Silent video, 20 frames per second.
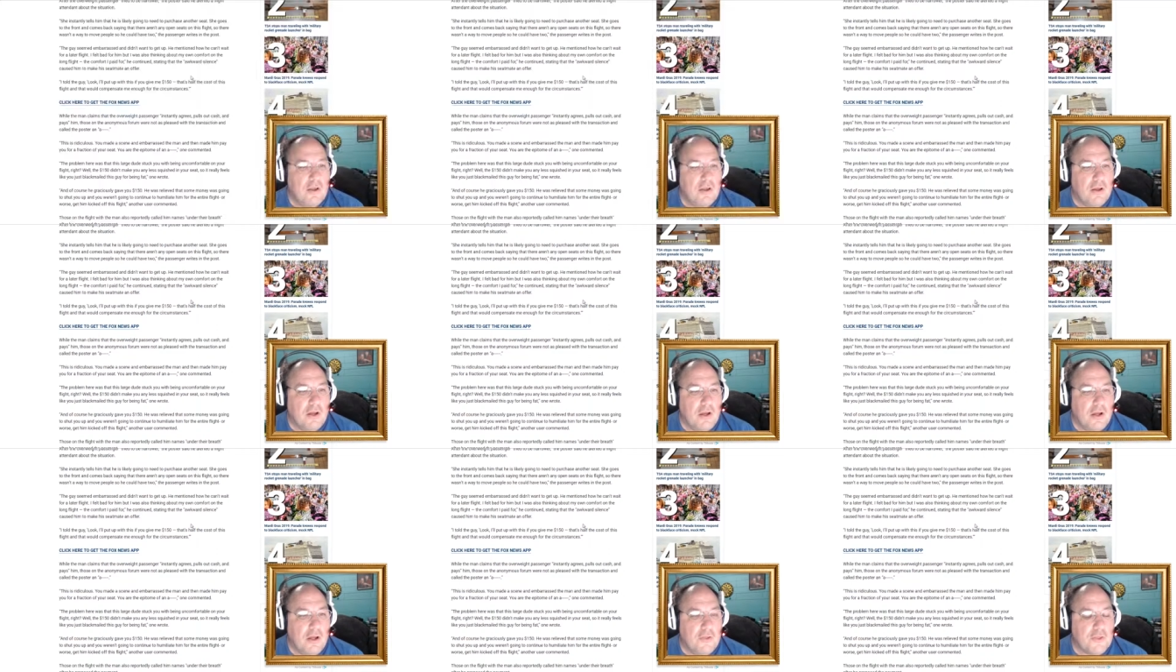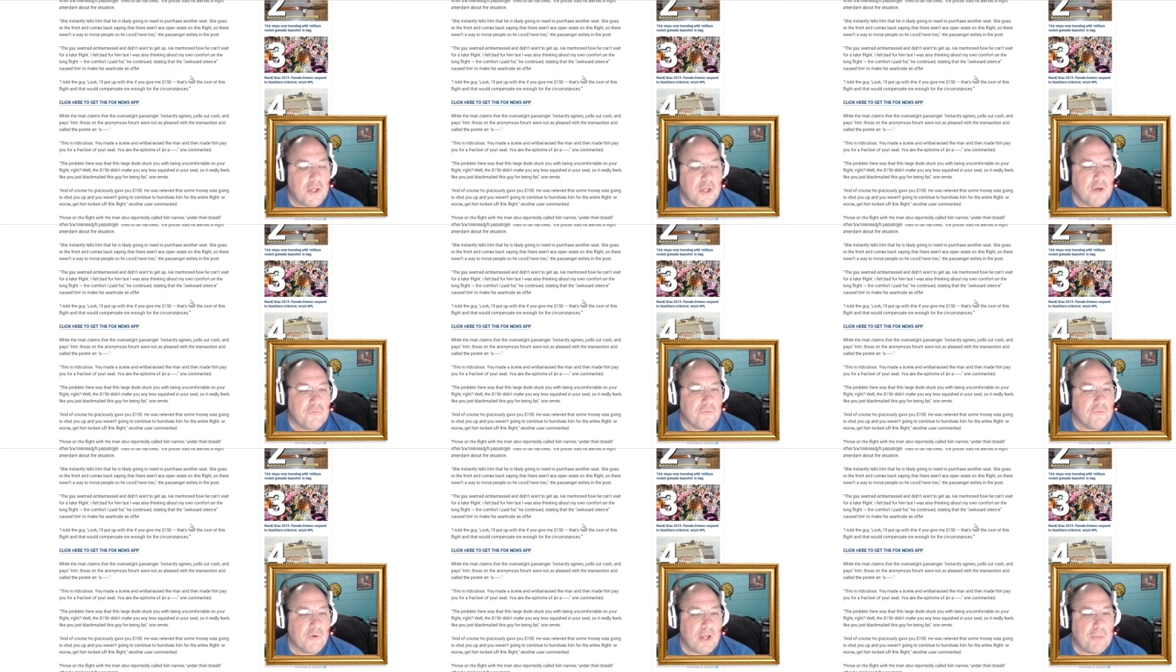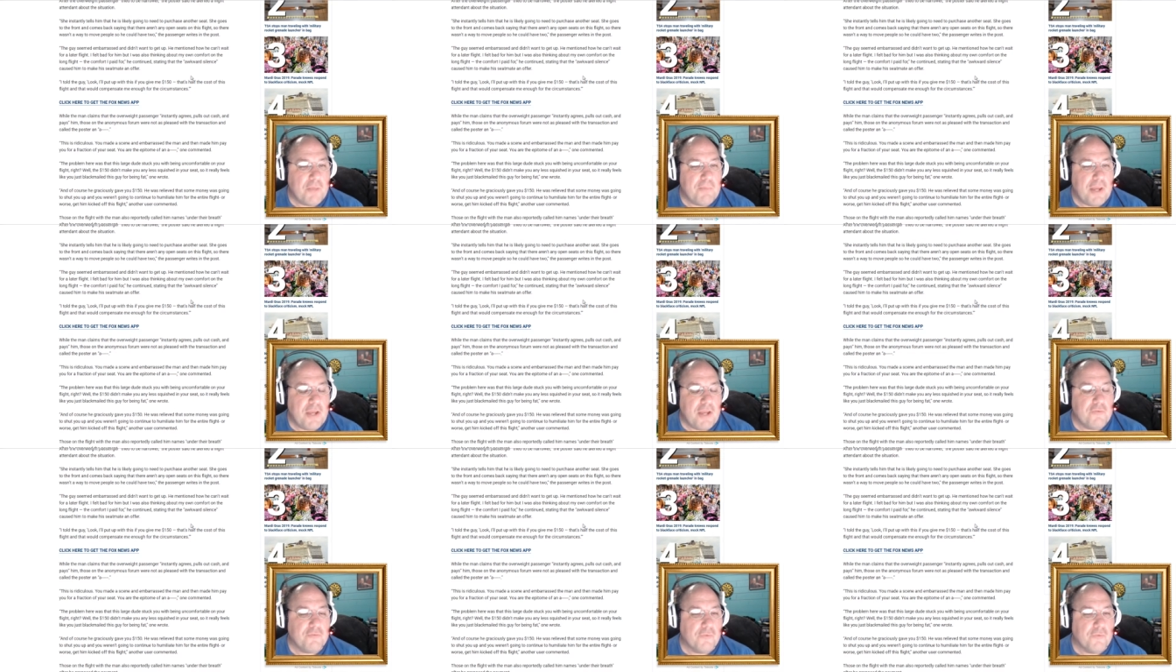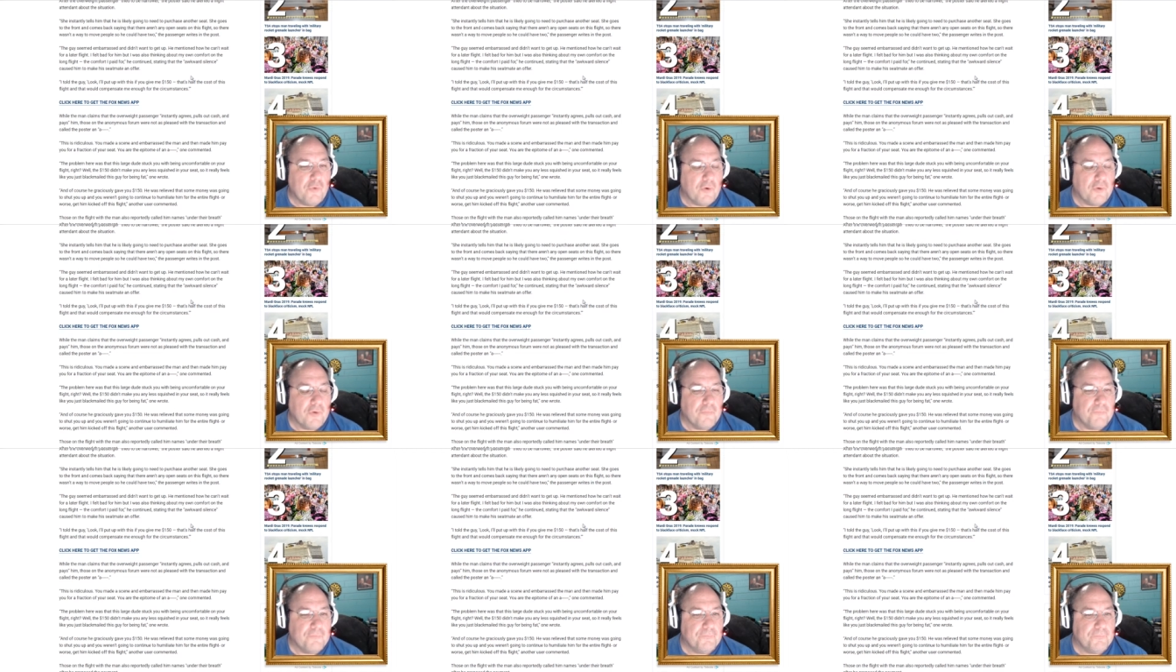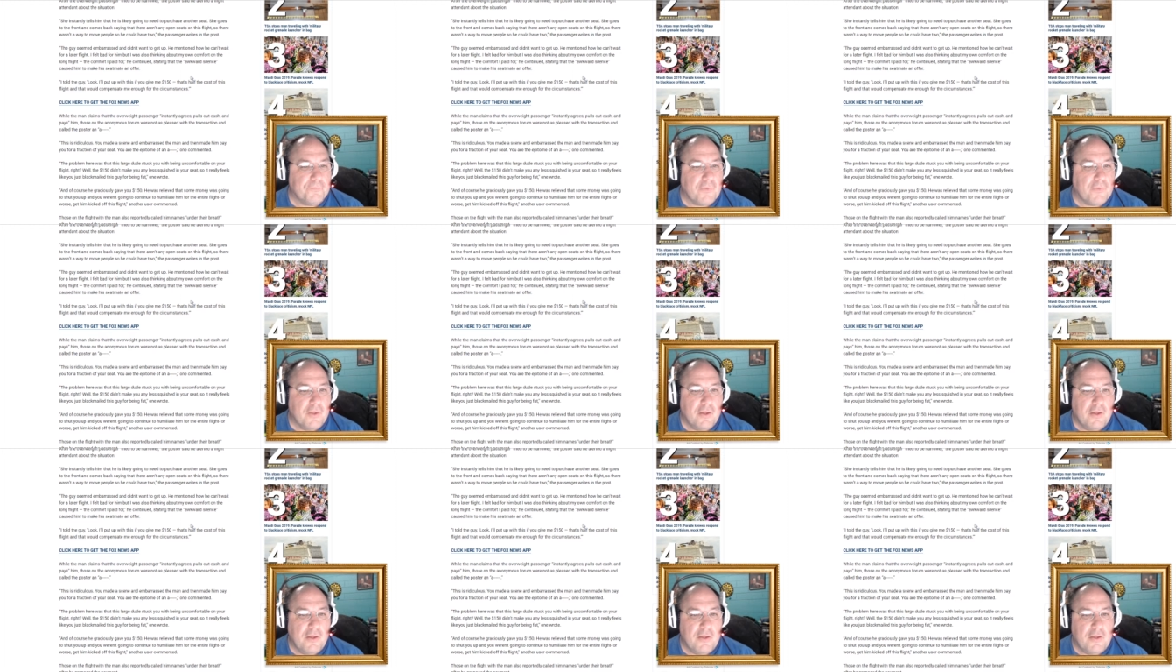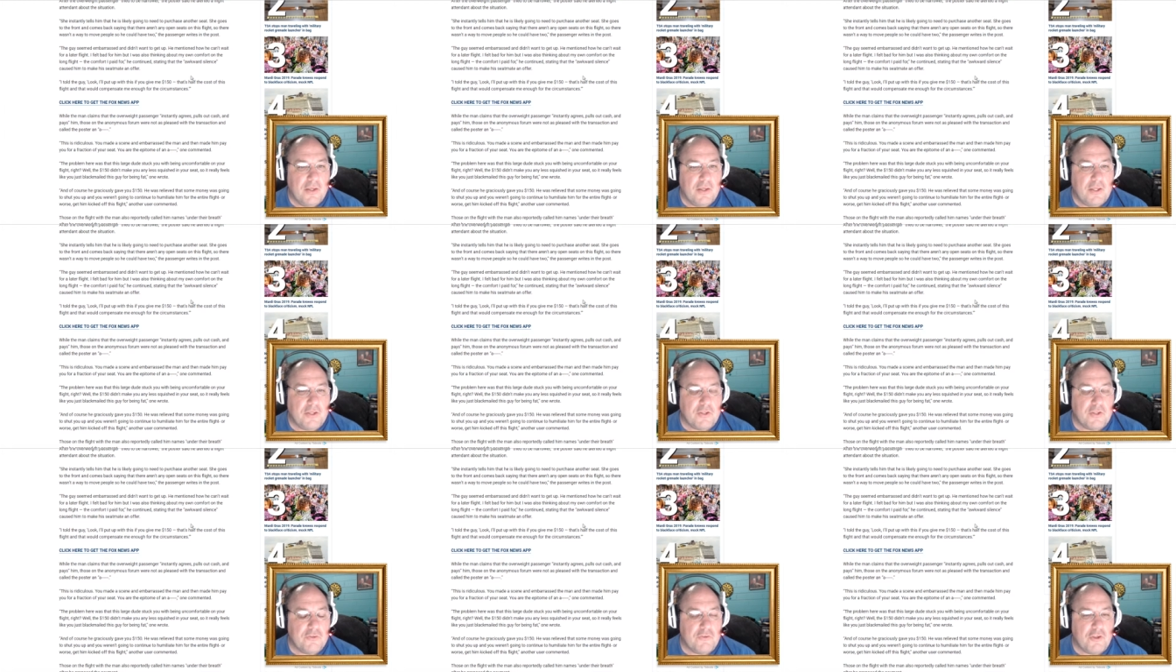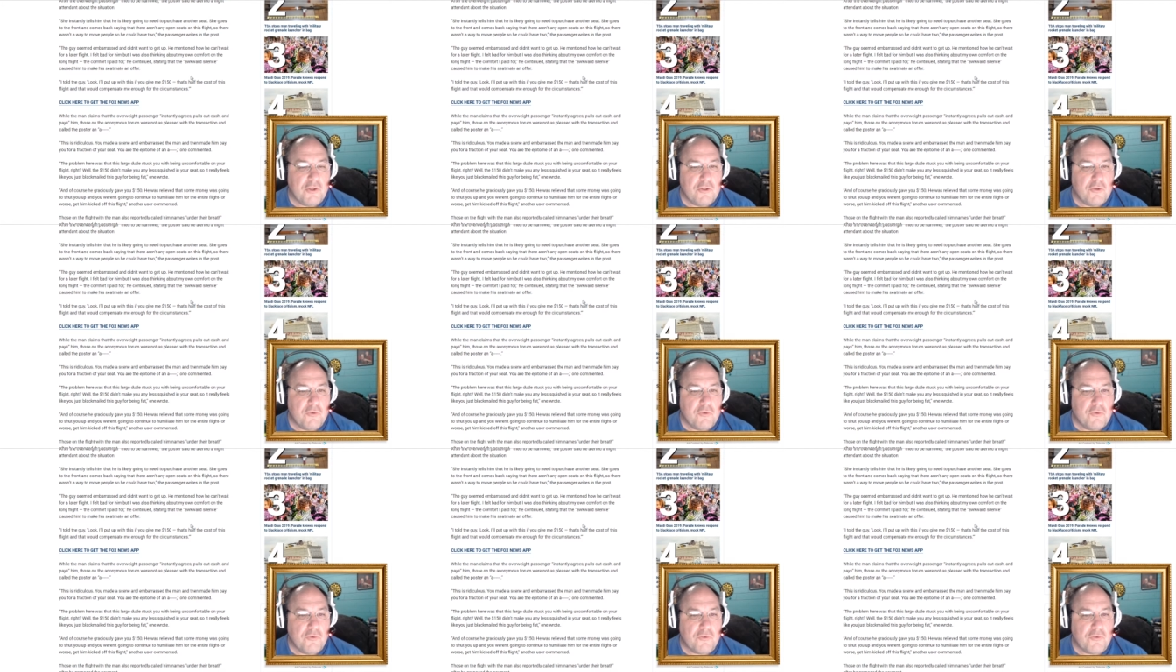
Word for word: Uh, the comfort I paid for, he continued,